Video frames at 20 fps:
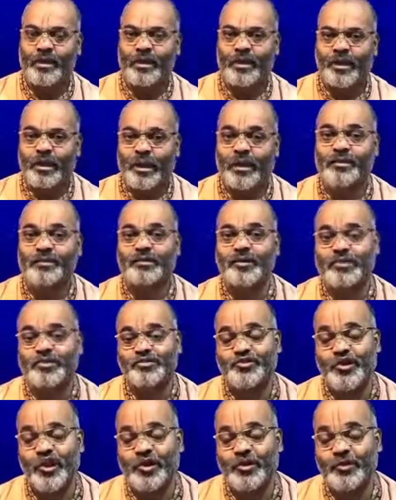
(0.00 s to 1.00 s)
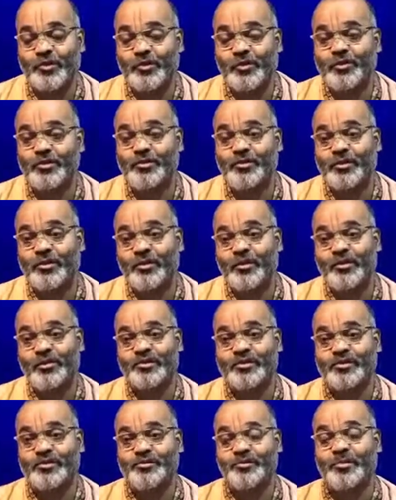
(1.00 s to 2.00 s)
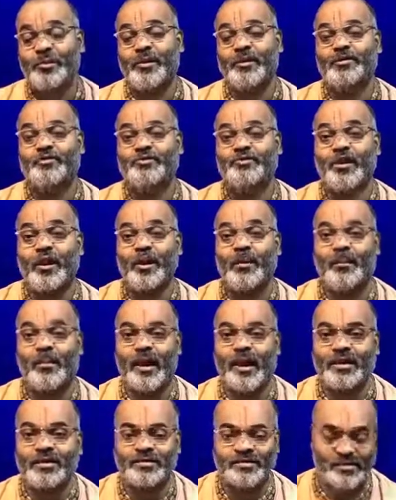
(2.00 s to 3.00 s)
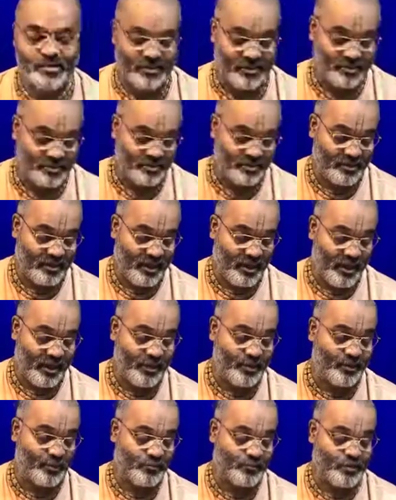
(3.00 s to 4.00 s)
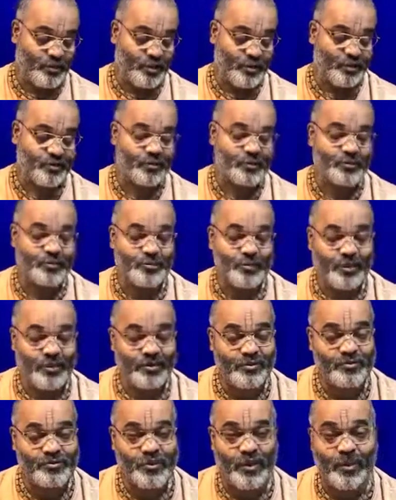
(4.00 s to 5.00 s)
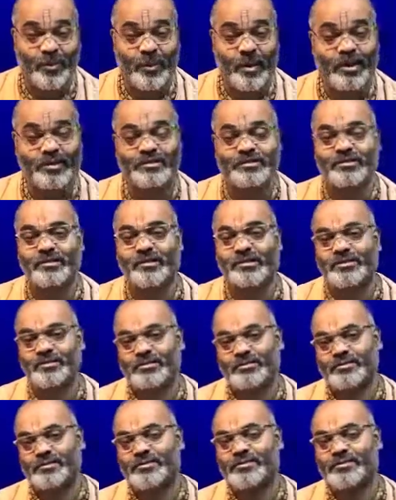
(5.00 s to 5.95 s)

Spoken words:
in the genuine spiritual masters, in the line of genuine spiritual masters.